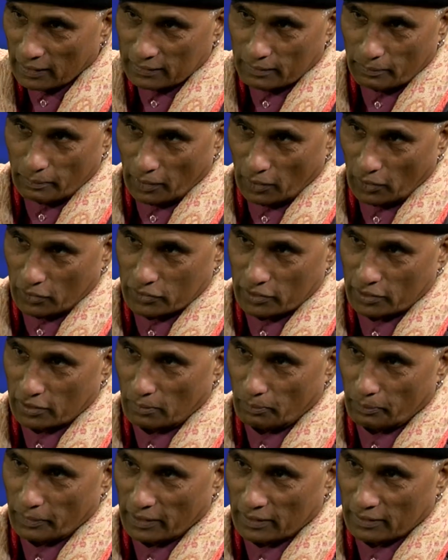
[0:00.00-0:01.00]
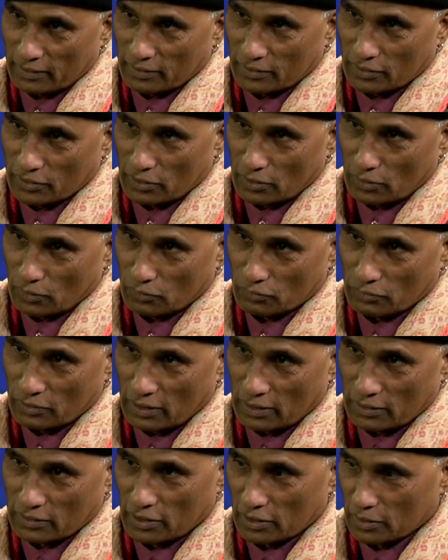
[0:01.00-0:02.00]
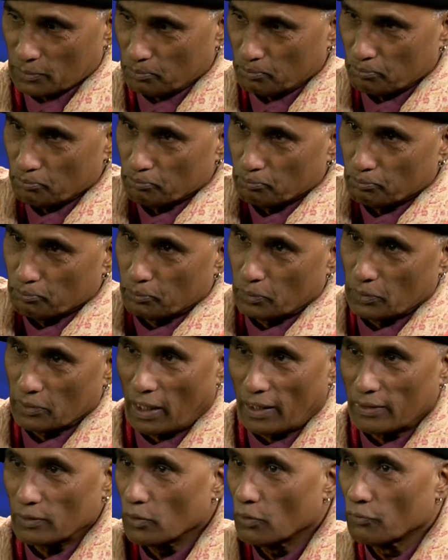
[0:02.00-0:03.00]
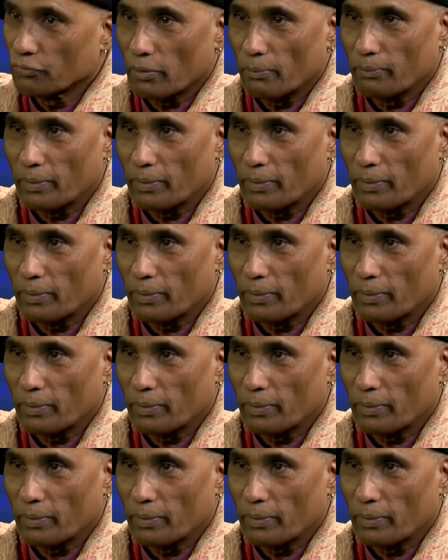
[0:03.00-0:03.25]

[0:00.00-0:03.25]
the biological parents. They are just. I know from